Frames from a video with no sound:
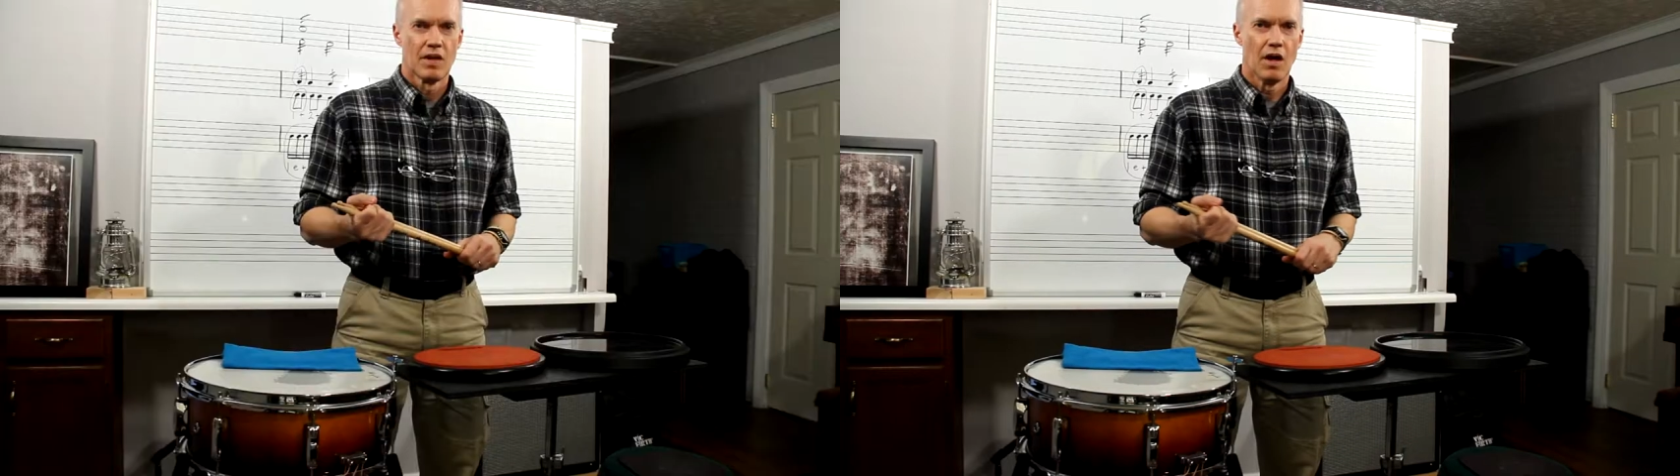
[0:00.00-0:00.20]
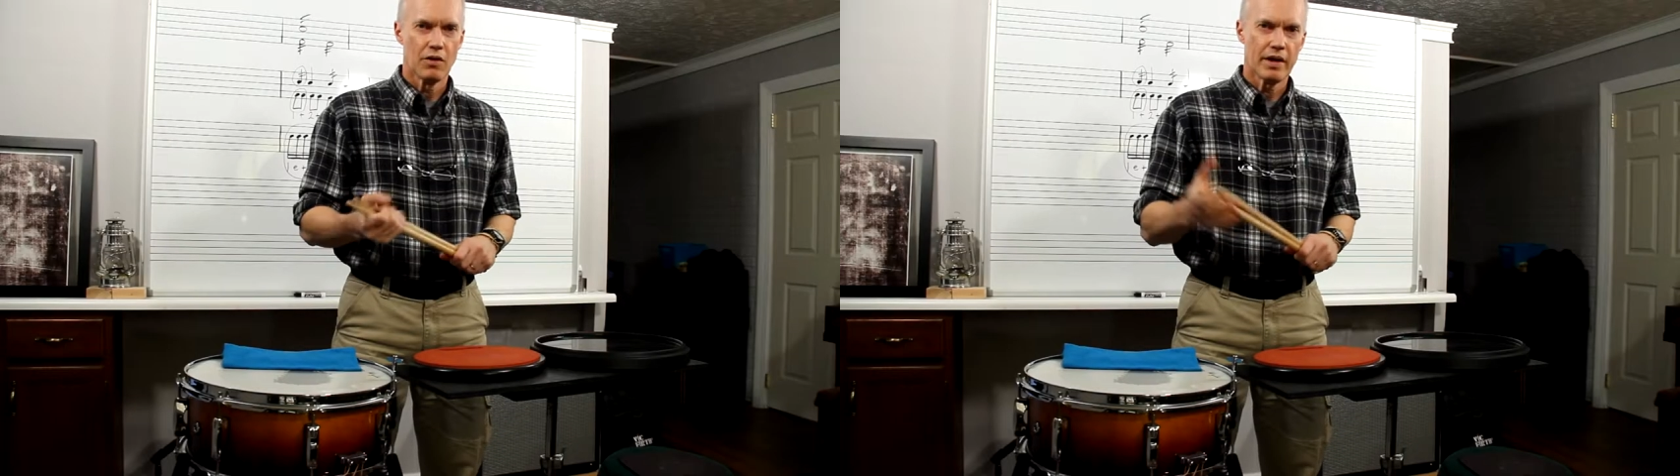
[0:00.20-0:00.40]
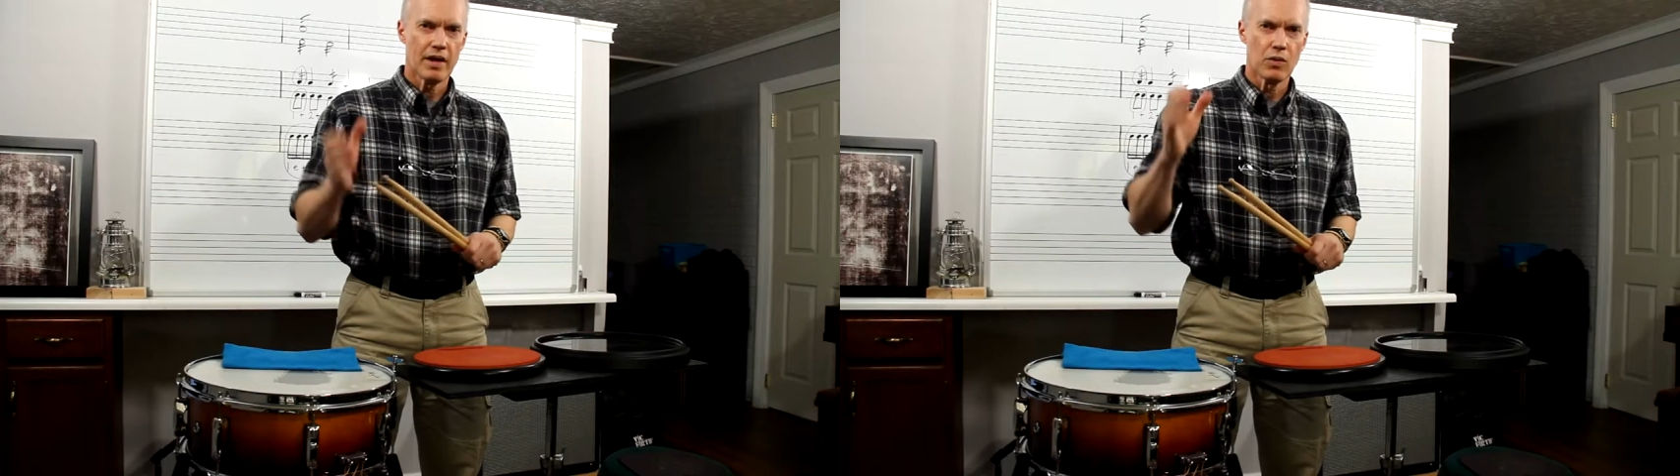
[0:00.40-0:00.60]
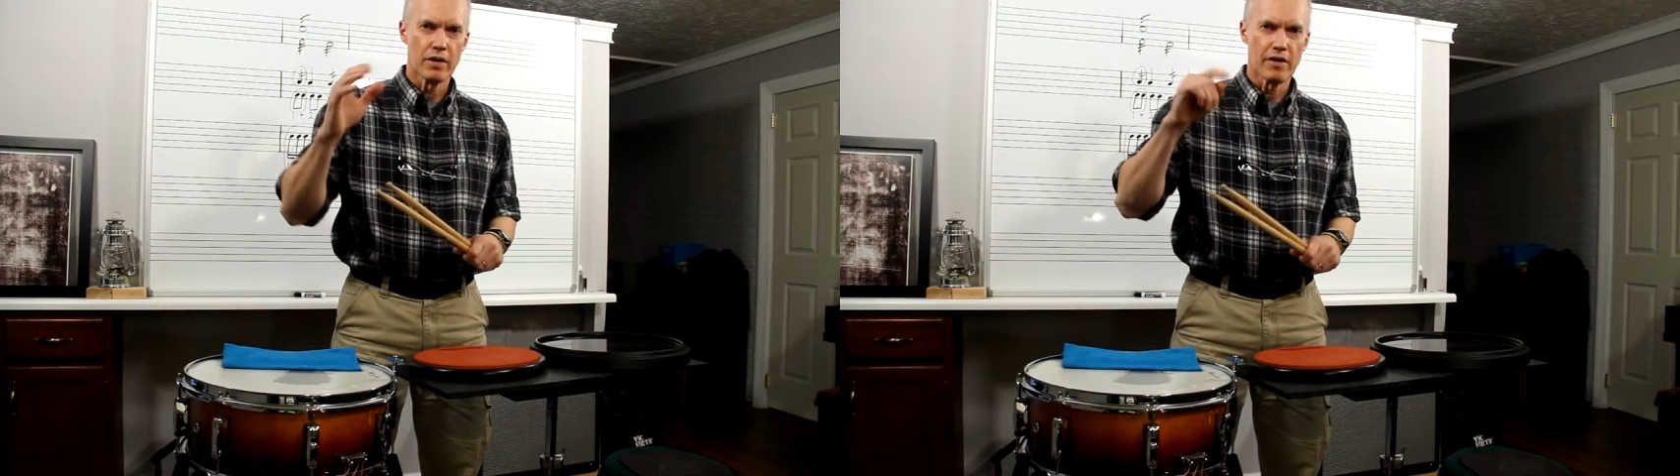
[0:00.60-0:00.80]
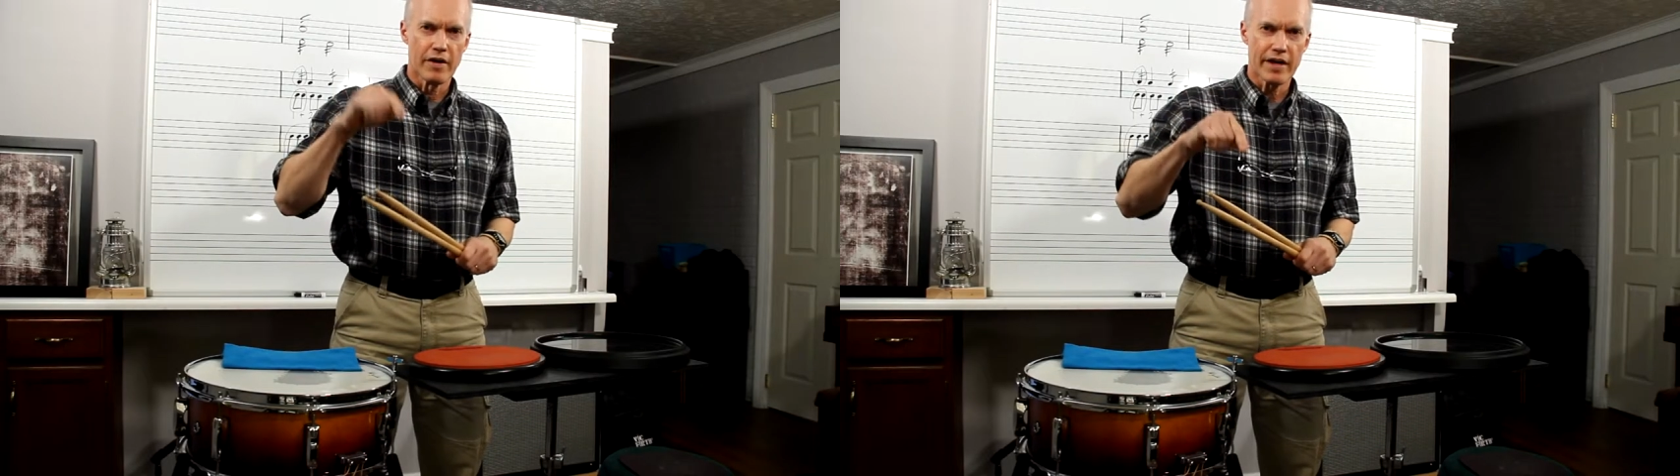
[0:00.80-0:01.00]
Okay,
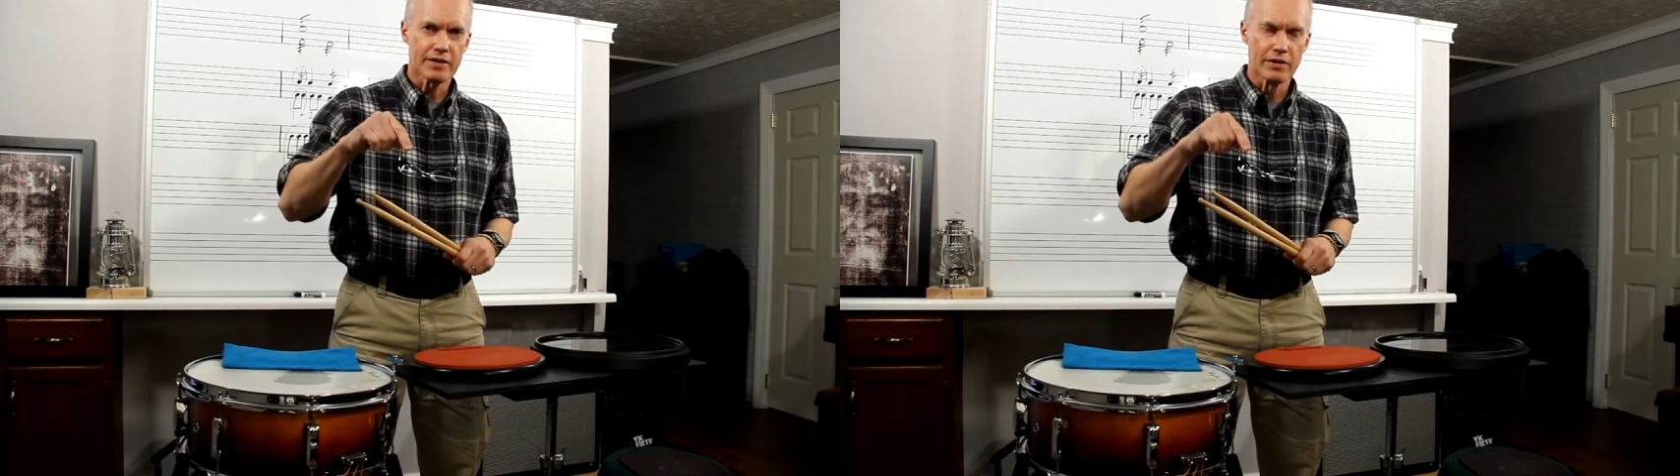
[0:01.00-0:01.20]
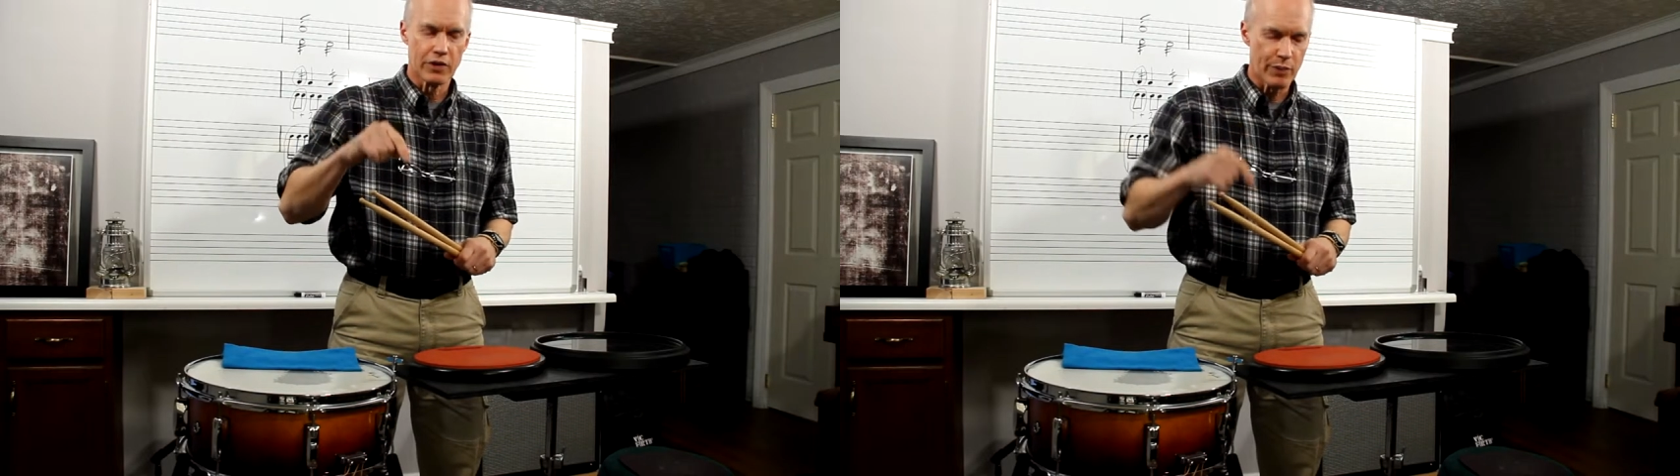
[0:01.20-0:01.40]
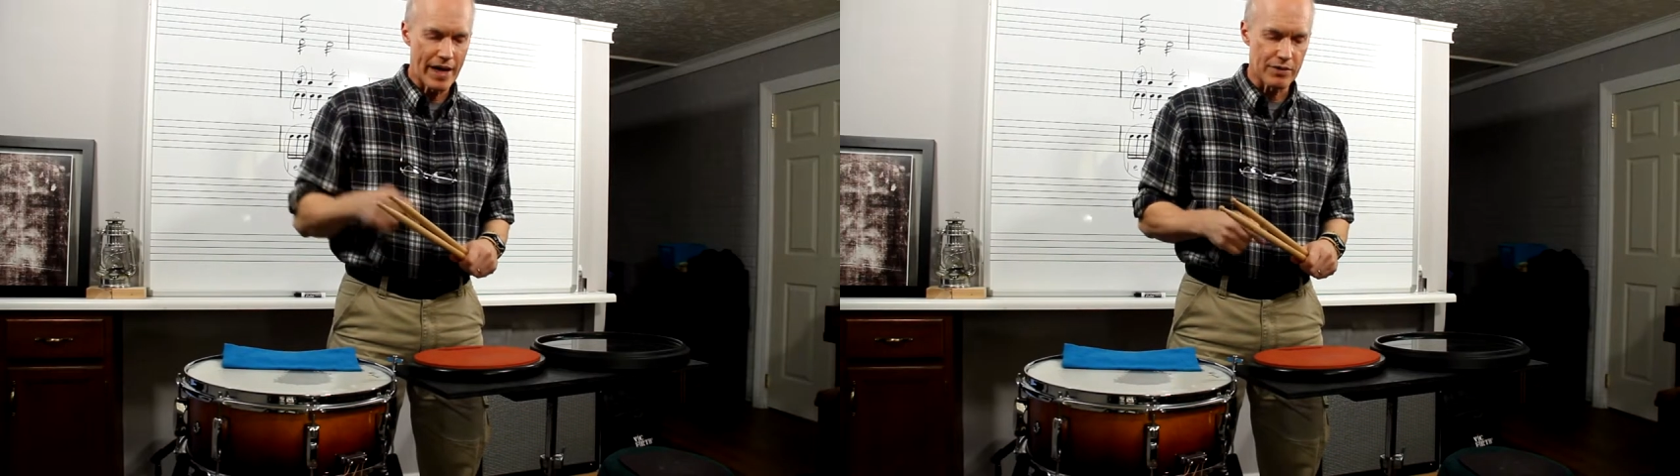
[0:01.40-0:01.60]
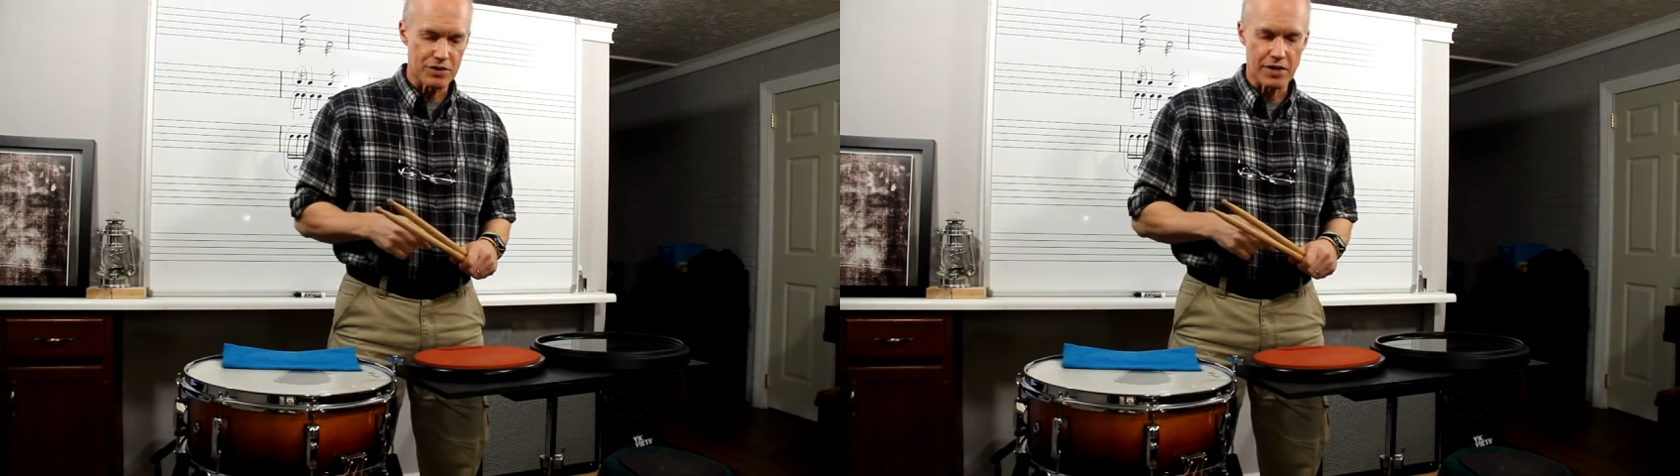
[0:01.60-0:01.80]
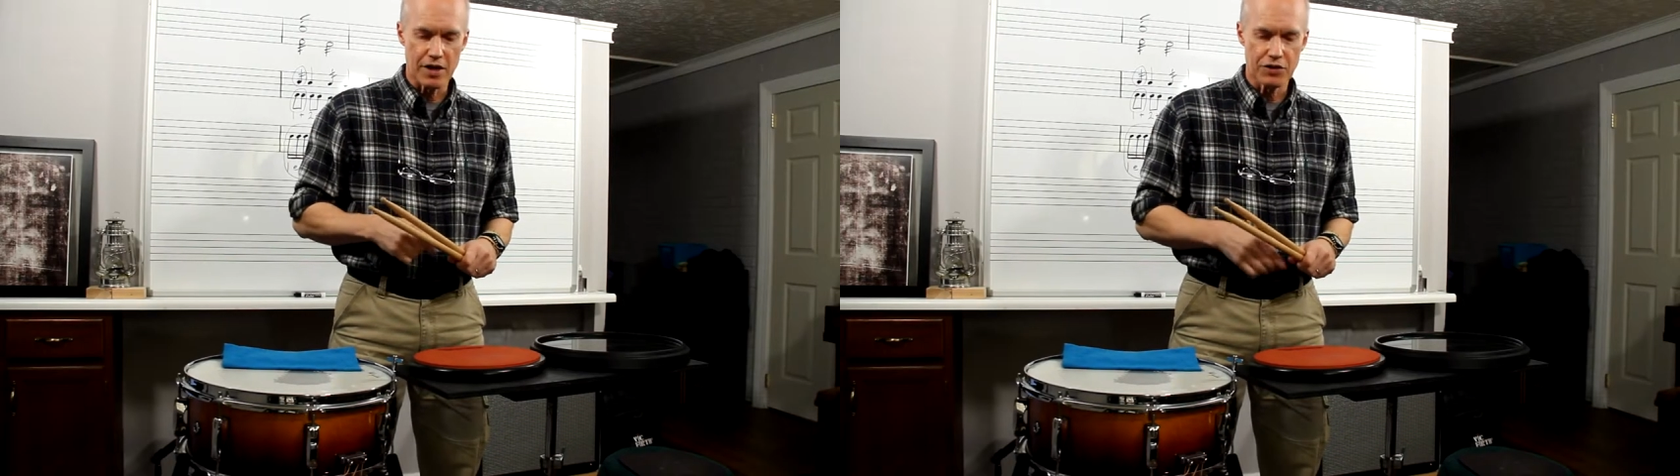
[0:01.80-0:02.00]
we're in our next little battle
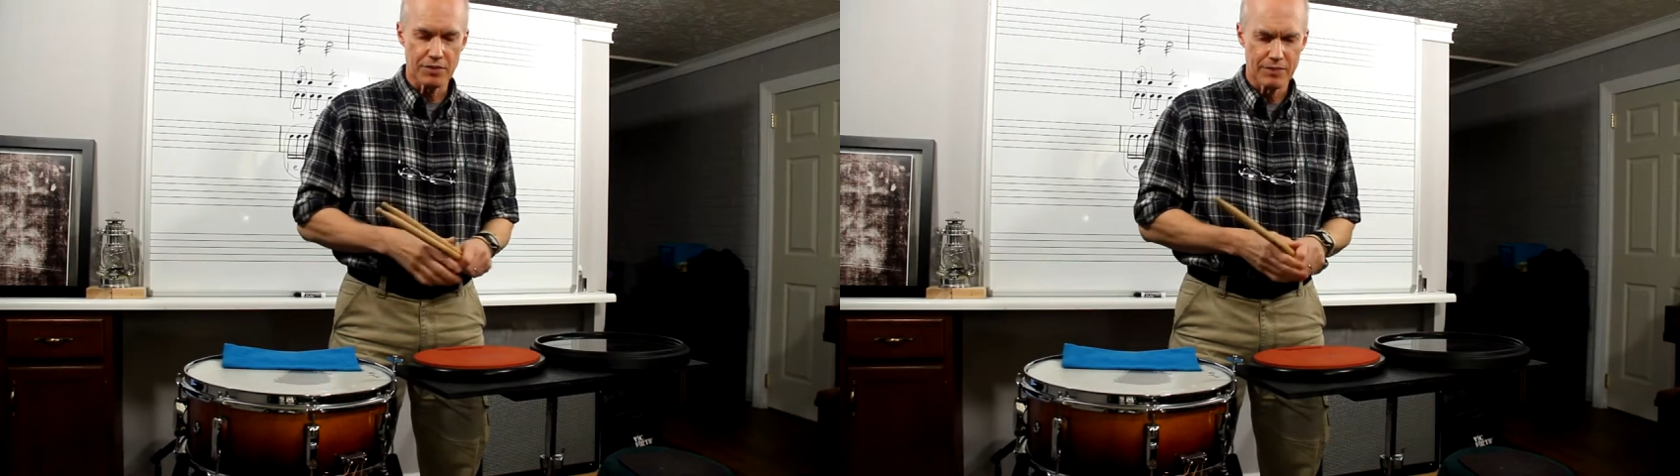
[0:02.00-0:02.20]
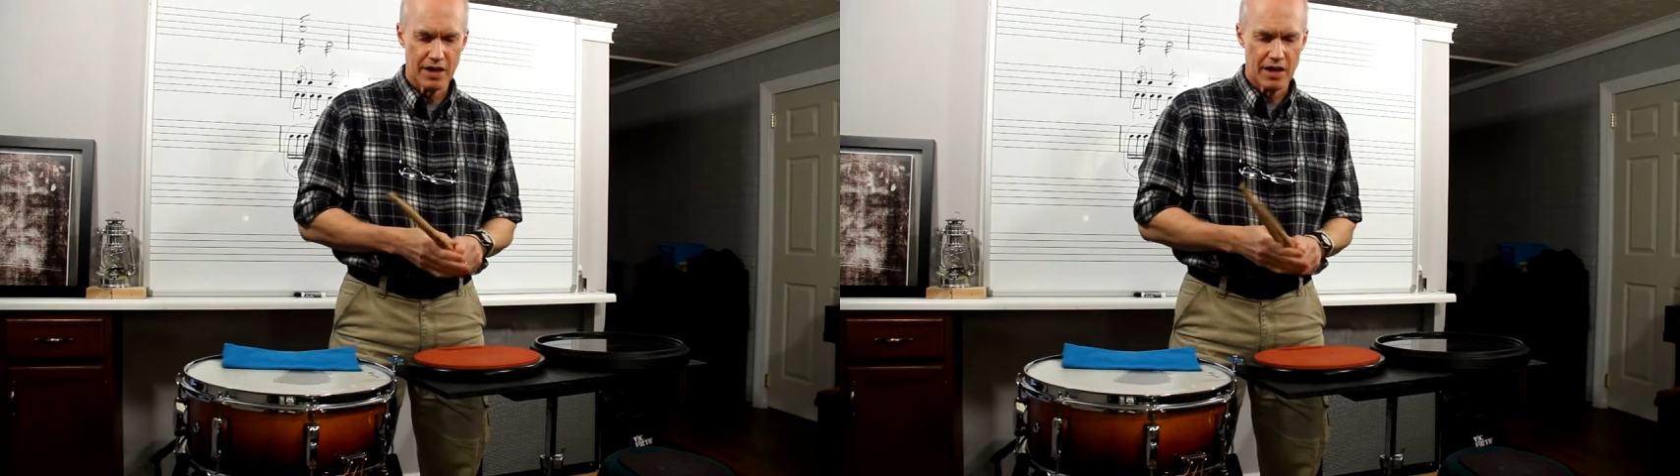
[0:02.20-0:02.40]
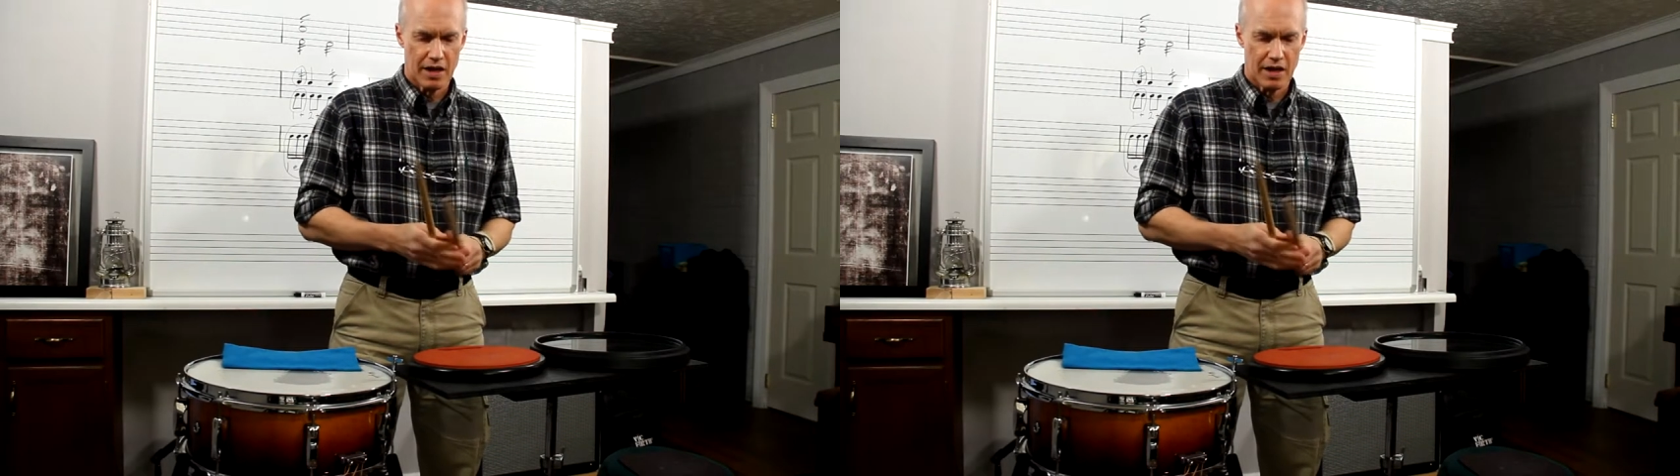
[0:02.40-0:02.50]
station